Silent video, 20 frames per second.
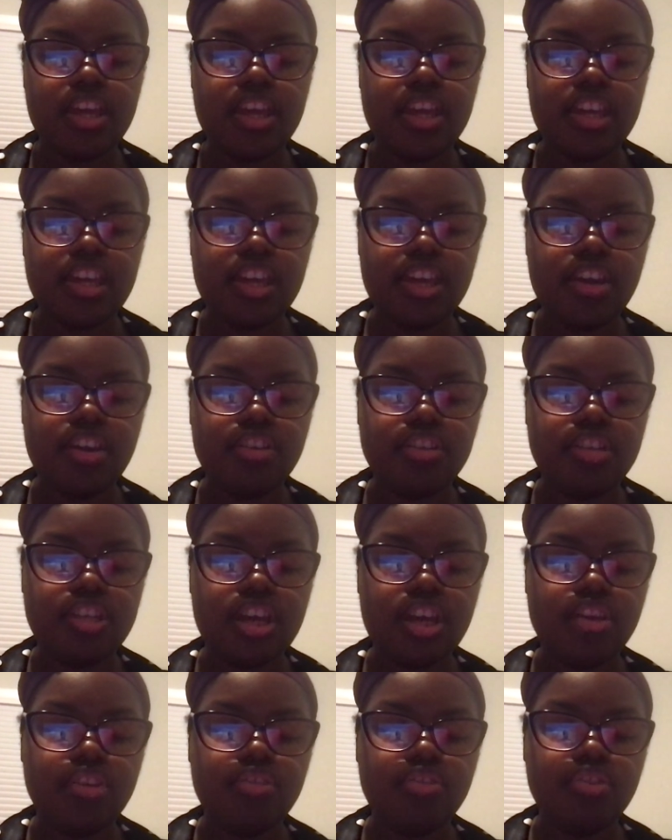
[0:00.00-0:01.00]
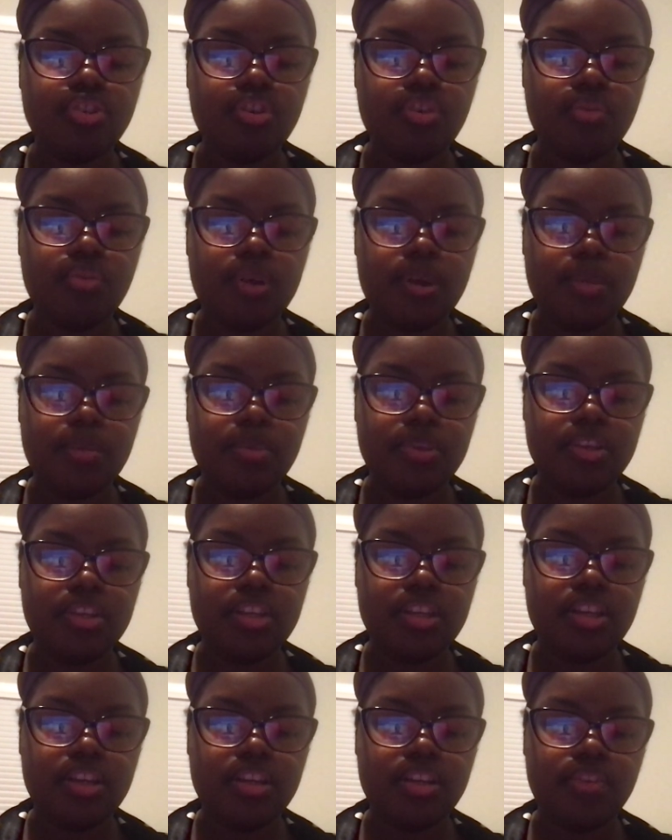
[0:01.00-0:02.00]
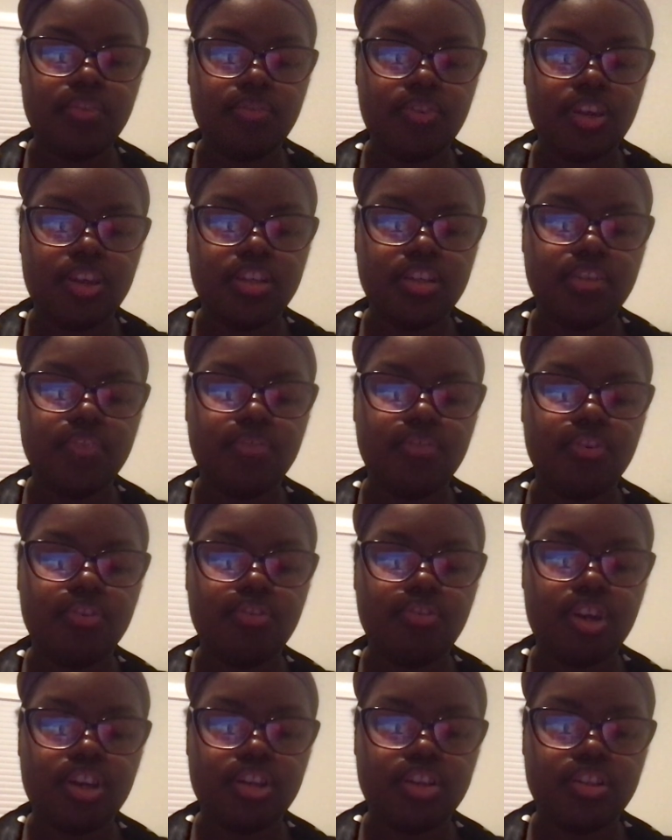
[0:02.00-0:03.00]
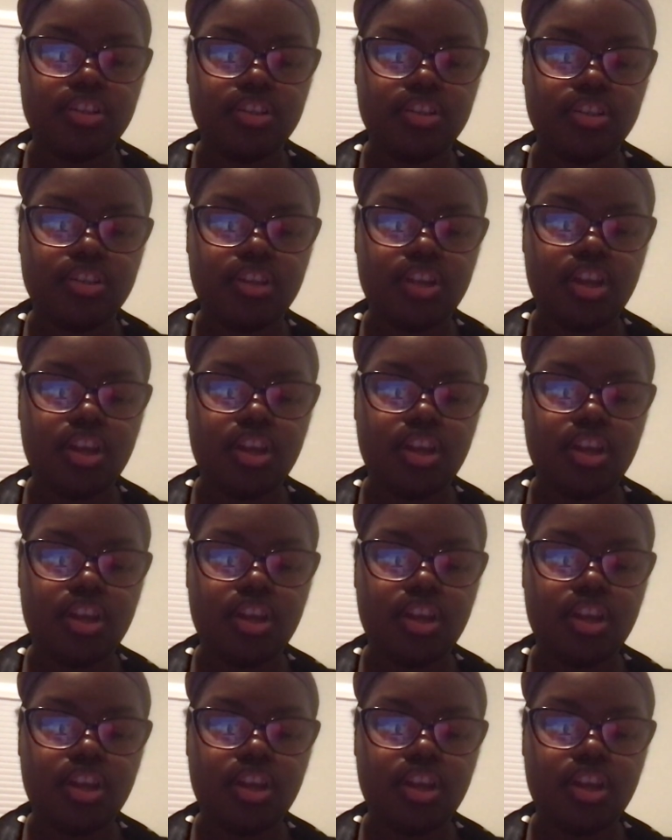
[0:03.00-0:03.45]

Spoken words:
Here's how you show empathy in the face of aggression.